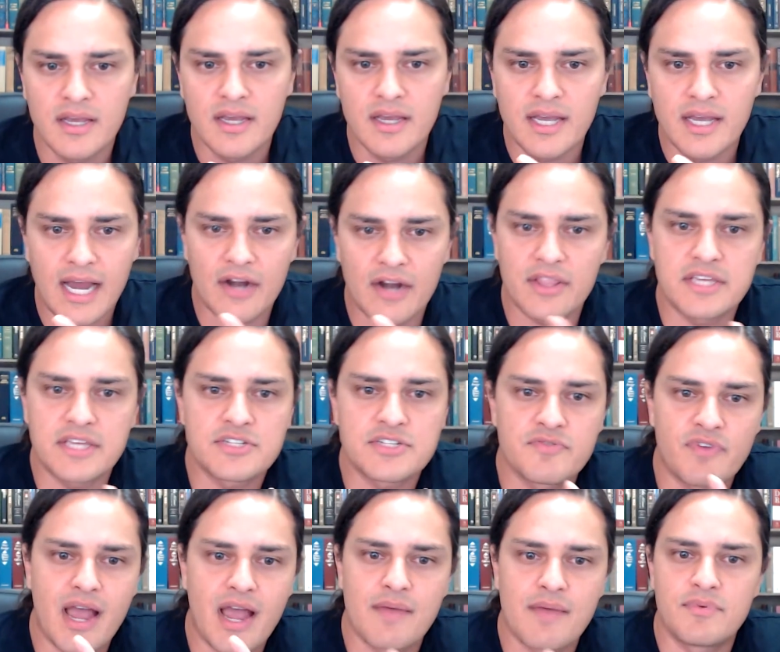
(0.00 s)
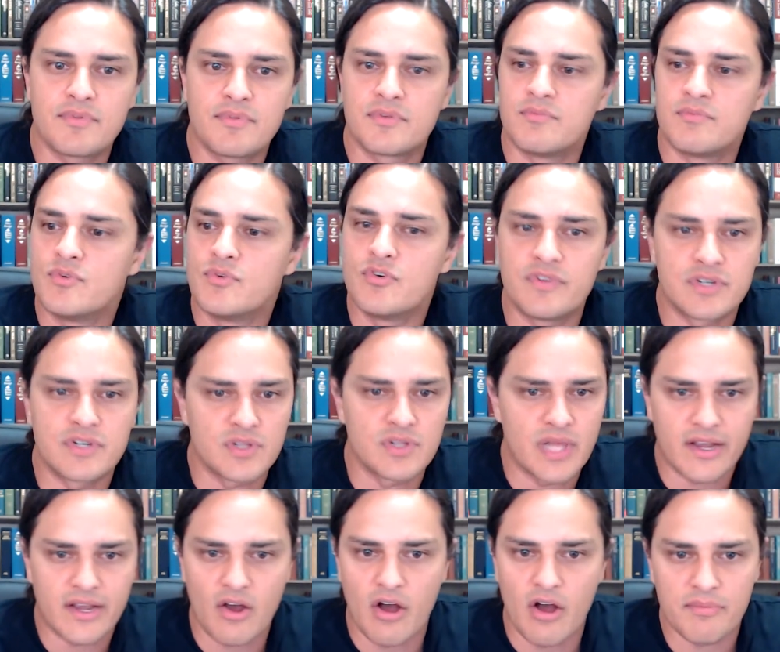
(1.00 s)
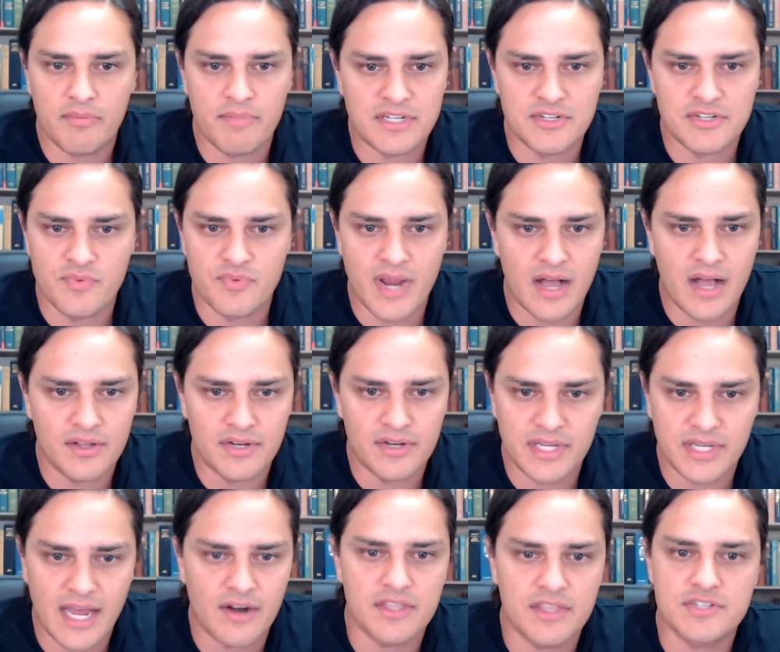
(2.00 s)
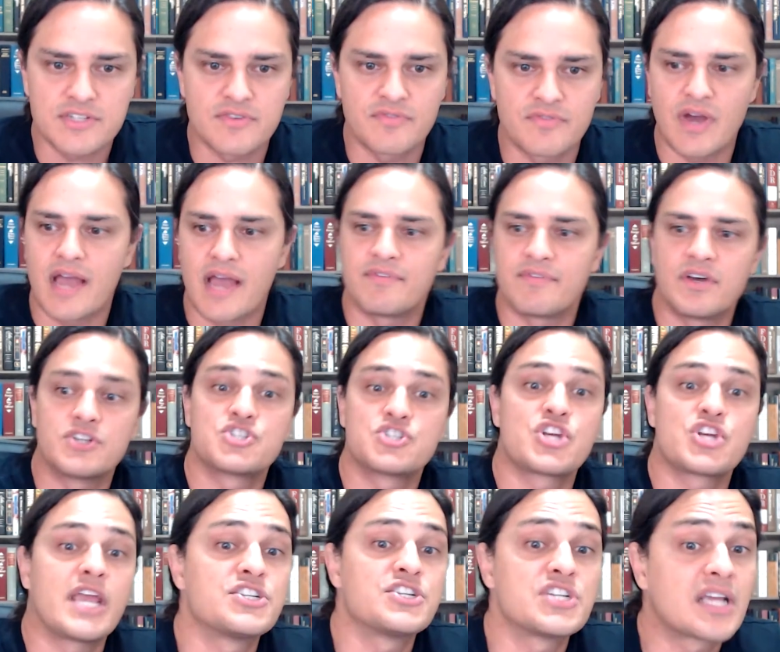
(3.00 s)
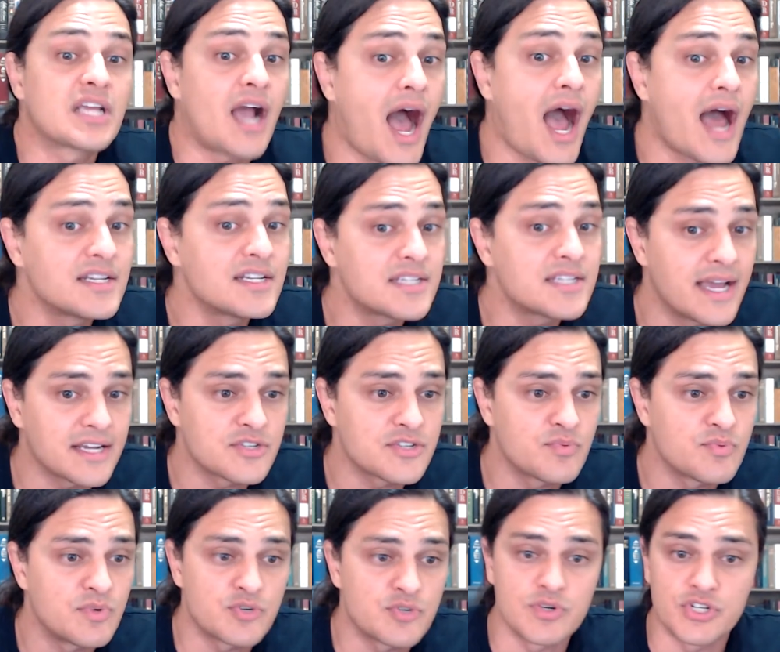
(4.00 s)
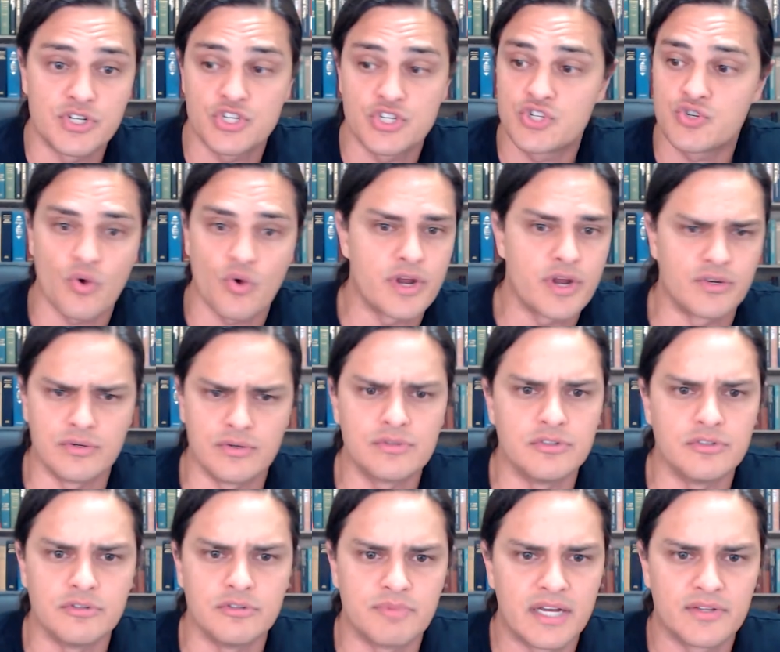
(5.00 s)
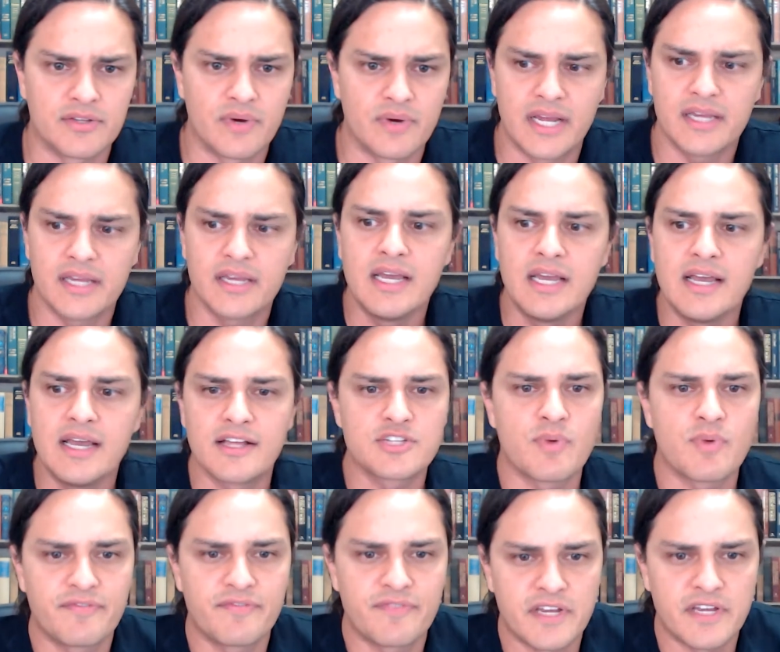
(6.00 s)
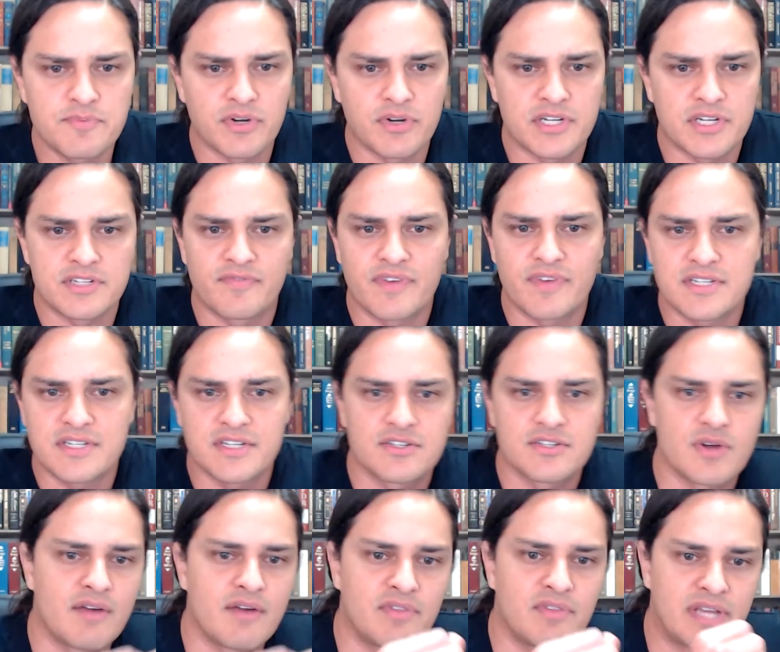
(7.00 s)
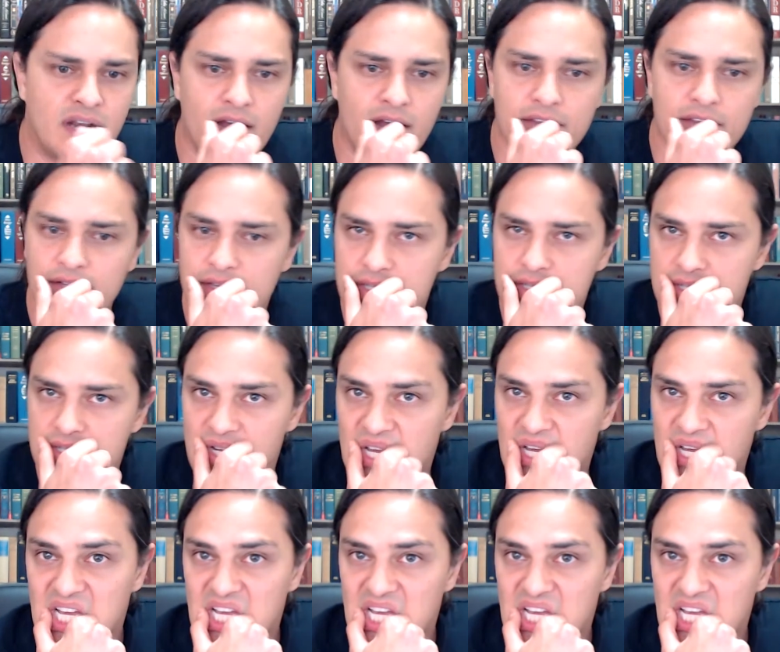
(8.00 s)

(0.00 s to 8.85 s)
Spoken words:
How do they survive the move into like augmented reality? How do they survive a change in context, which would destroy Google, by the way? That's why Facebook is investing so heavily in Oculus.